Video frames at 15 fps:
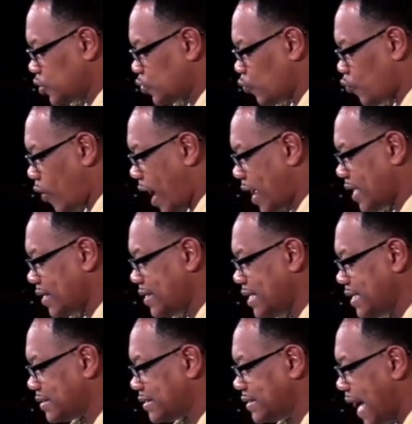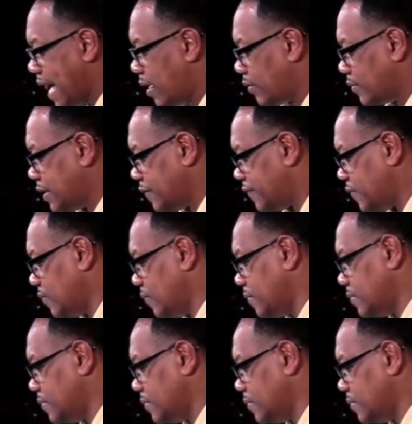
writing these down if you